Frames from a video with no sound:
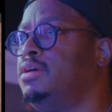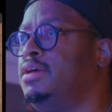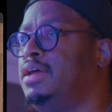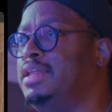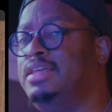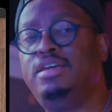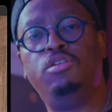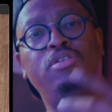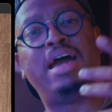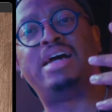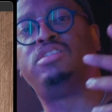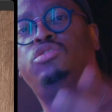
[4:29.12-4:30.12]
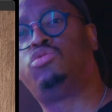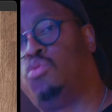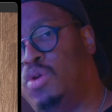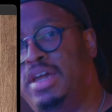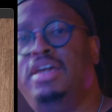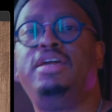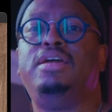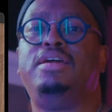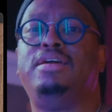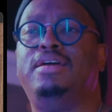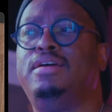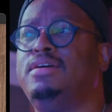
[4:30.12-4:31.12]
and then you got
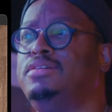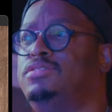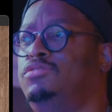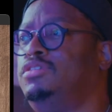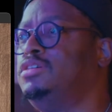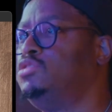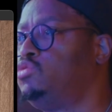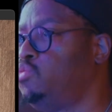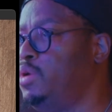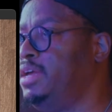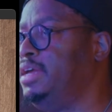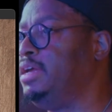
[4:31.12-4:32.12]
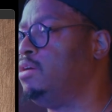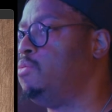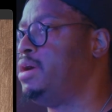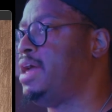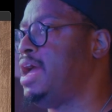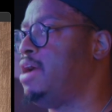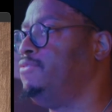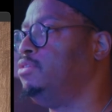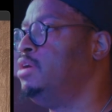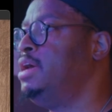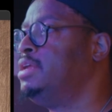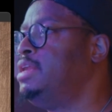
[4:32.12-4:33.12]
swing. So you can swing or what have you.
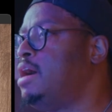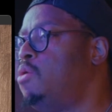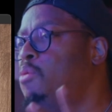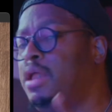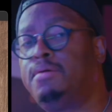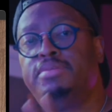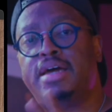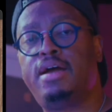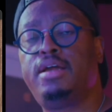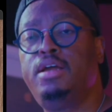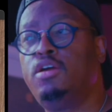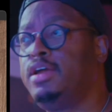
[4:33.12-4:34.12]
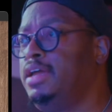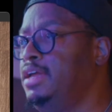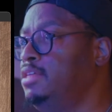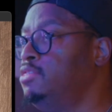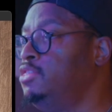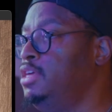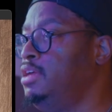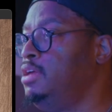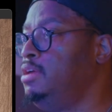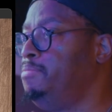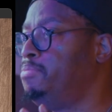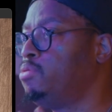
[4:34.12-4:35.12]
Now, while I'm down here in
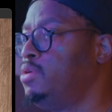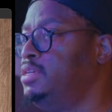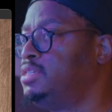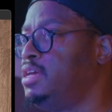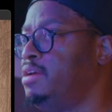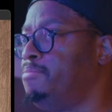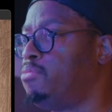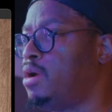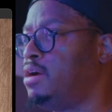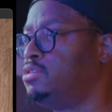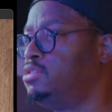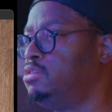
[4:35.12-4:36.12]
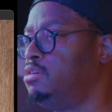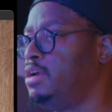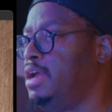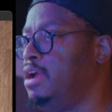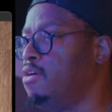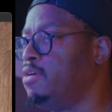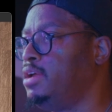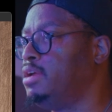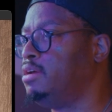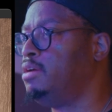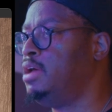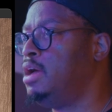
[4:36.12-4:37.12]
the preset browser
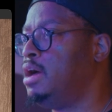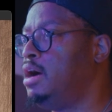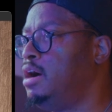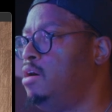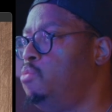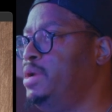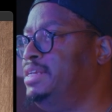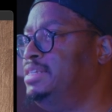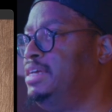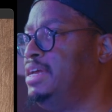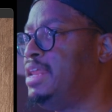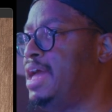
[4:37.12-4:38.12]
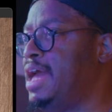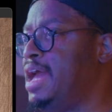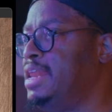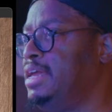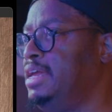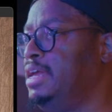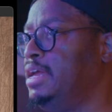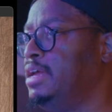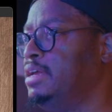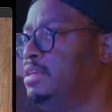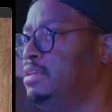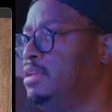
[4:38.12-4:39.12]
area, we did add
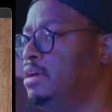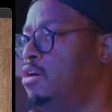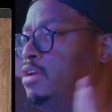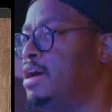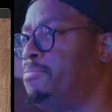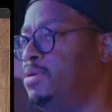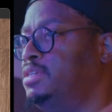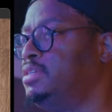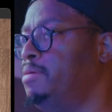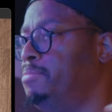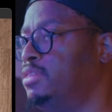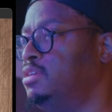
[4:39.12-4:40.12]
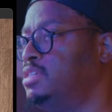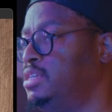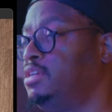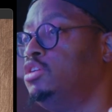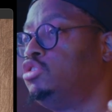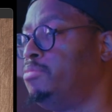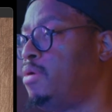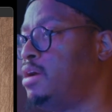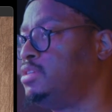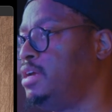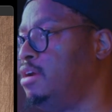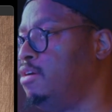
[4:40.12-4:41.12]
in, oh, not preset, but the signature
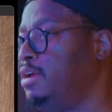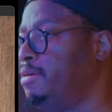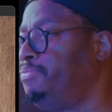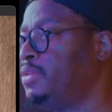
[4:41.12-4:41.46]
browser area.